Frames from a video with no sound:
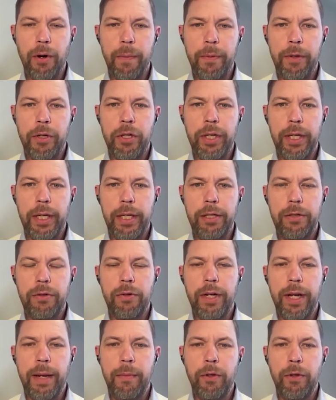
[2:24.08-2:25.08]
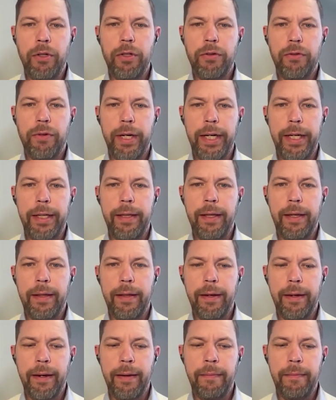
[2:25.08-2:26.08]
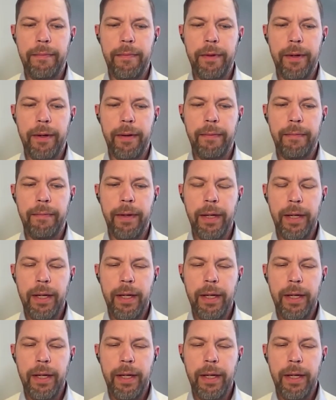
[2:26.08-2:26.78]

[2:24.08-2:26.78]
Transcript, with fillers: purpose is to demonstrate the the